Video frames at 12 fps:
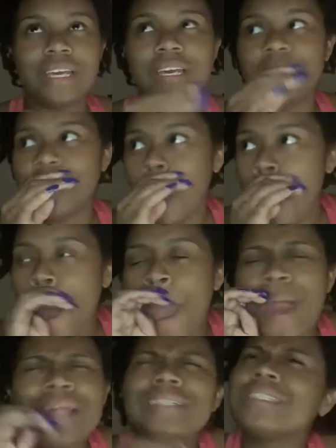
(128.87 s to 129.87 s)
in.
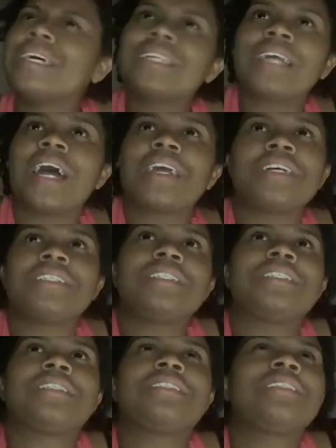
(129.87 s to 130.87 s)
And I just looked at her. She
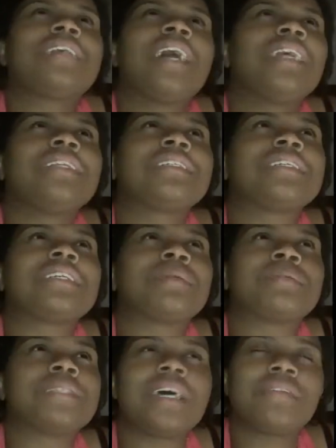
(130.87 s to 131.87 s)
kind of just looked
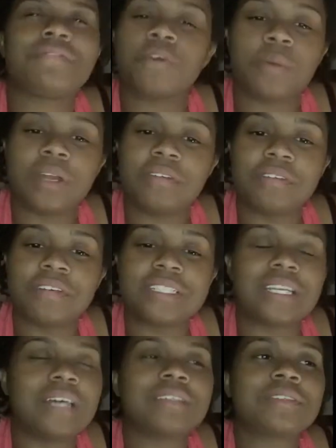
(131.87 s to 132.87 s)
upset for whatever
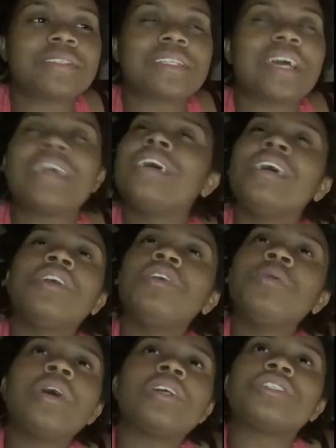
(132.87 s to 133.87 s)
reason. I just was like,
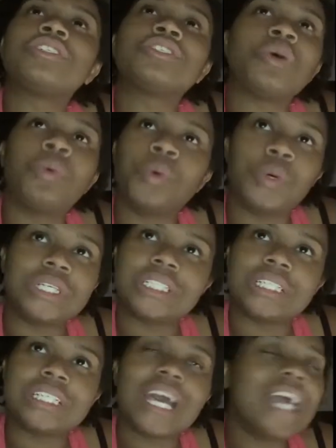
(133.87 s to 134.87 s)
you are so
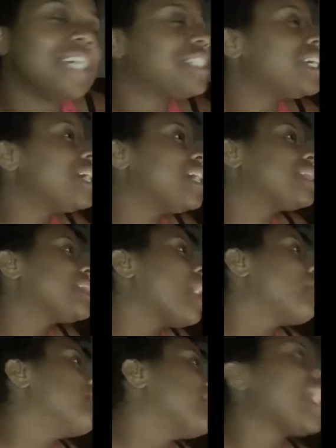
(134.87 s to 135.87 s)
gorgeous. And she hit
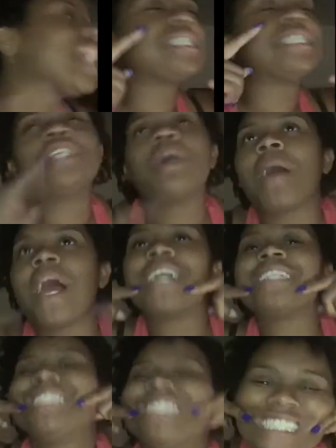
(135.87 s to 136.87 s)
that big ass, dumb
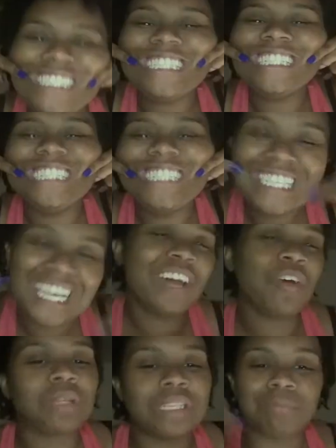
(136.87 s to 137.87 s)
ass,
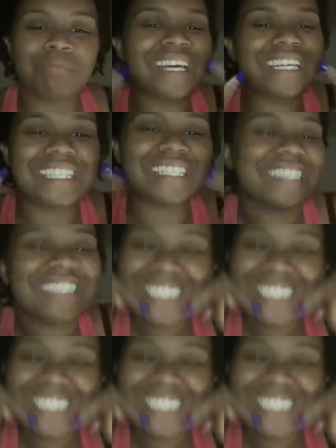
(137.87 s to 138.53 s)
with the braces.